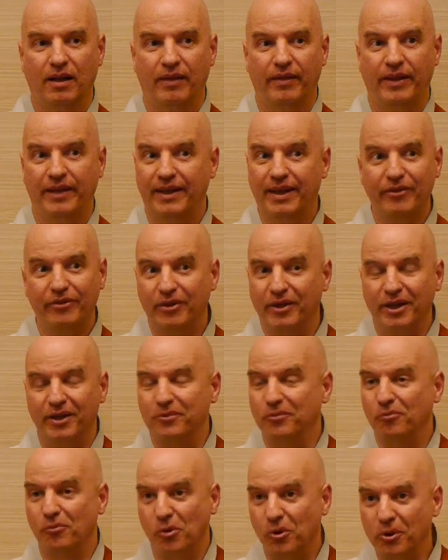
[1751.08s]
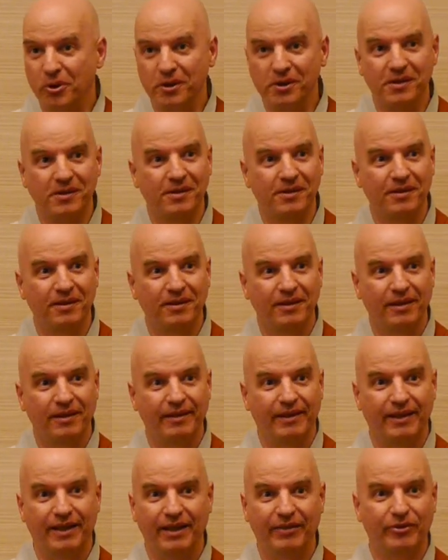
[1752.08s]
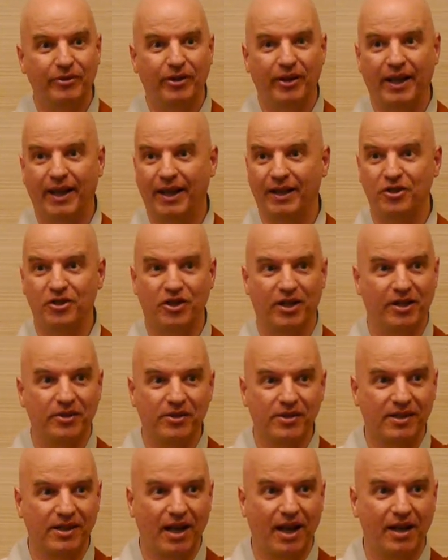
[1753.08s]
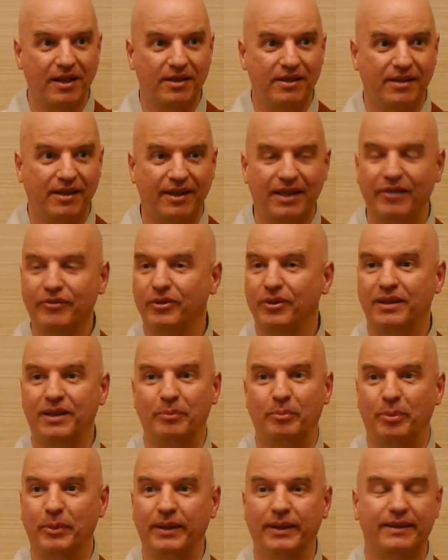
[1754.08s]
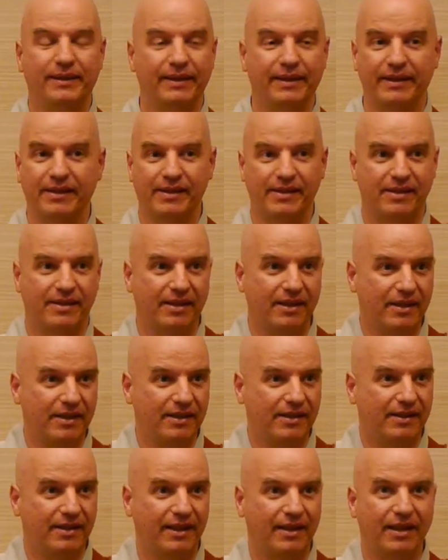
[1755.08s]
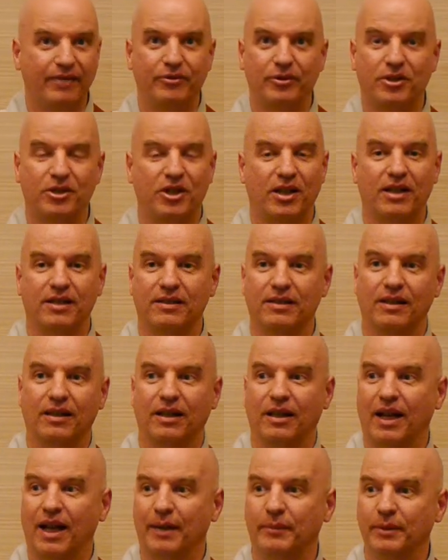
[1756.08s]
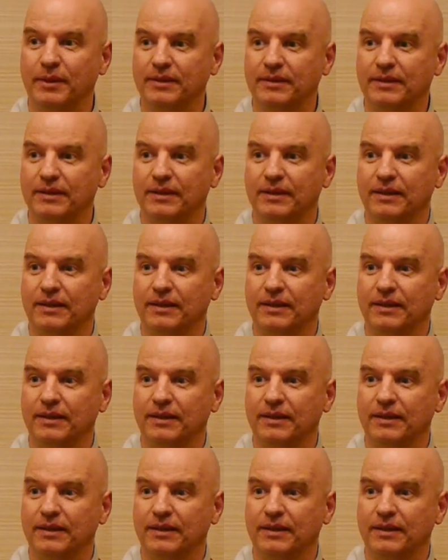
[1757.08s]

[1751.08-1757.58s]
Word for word: They never had wars, they never had genocides, they never depleted the seas, they never changed the climate.